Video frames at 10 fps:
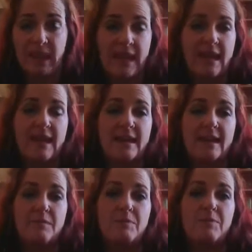can
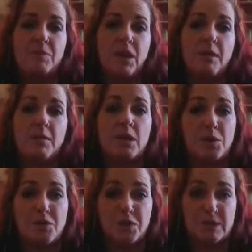come
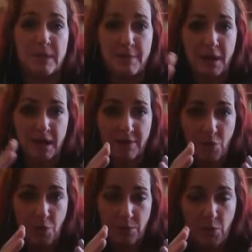closer to my body
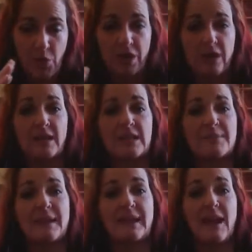form, or it can
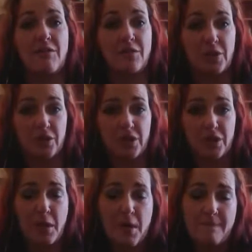expand out further